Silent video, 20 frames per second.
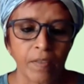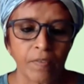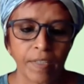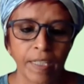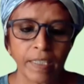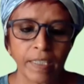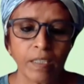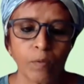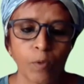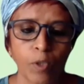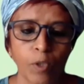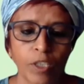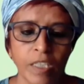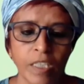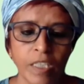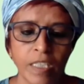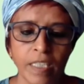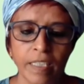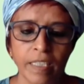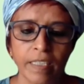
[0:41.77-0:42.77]
Friday
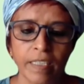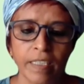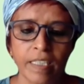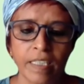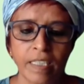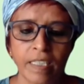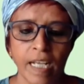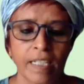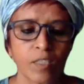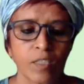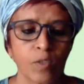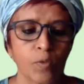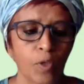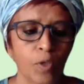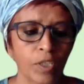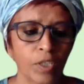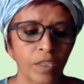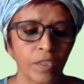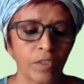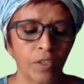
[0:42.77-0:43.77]
Water series has
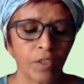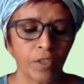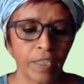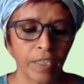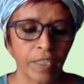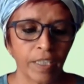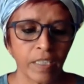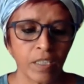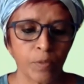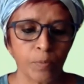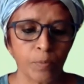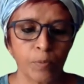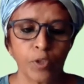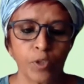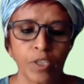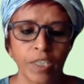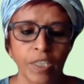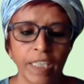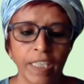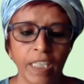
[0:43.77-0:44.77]
water talkies,
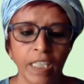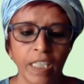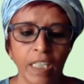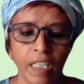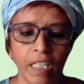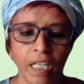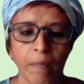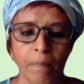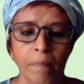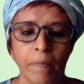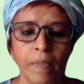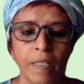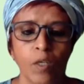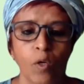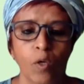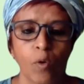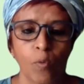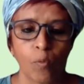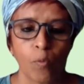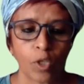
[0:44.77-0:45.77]
book reading club,
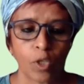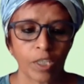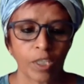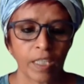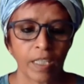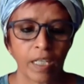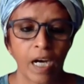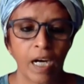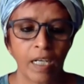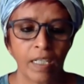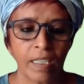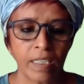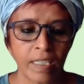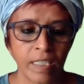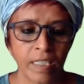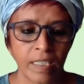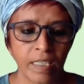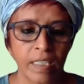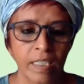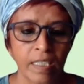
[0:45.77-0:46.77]
water
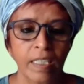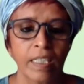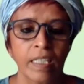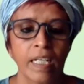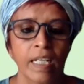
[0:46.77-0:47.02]
arts,